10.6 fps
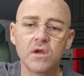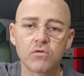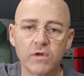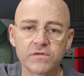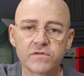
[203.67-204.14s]

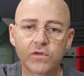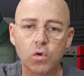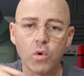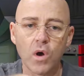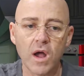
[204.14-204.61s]
rest of the
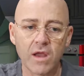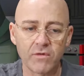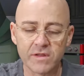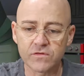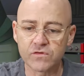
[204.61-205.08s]
choir,
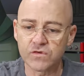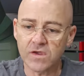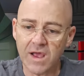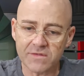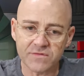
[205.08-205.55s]
and it
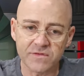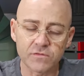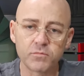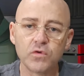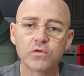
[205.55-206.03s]
just
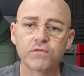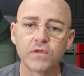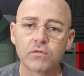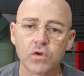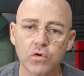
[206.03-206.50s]
is
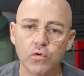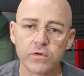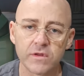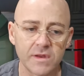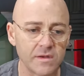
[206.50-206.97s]
beautifully
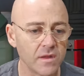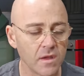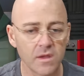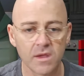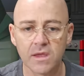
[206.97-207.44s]
recorded in
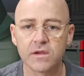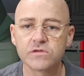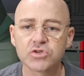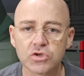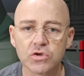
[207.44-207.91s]
a
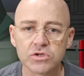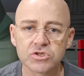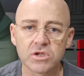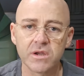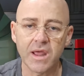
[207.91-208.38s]

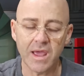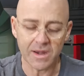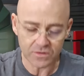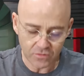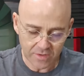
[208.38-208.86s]
church,
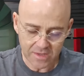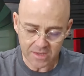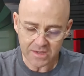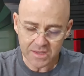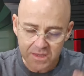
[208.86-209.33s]
and you
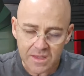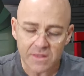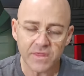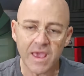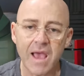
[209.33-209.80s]
can
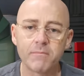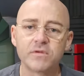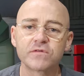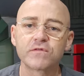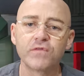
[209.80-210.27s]
hear the
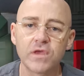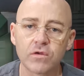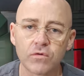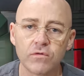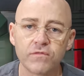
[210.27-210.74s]

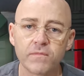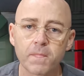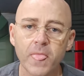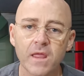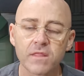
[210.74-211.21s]
atmosphere of
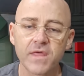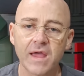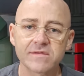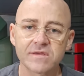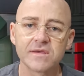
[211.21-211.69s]

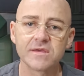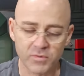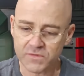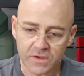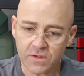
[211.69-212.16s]
that
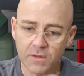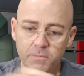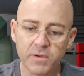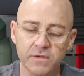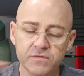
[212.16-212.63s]
particular
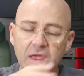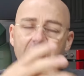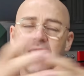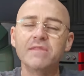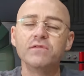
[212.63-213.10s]
piece
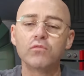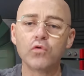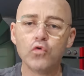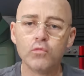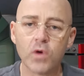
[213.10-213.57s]
and the
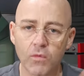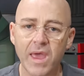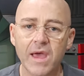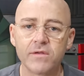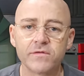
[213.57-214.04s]
room
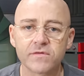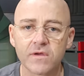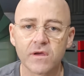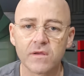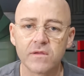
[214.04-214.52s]
around
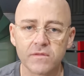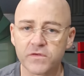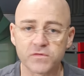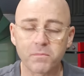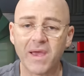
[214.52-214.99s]

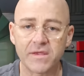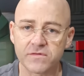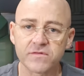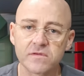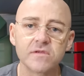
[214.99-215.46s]
the
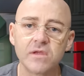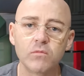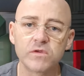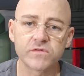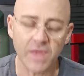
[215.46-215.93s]
space
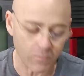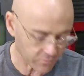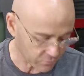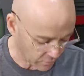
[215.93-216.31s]
in which that was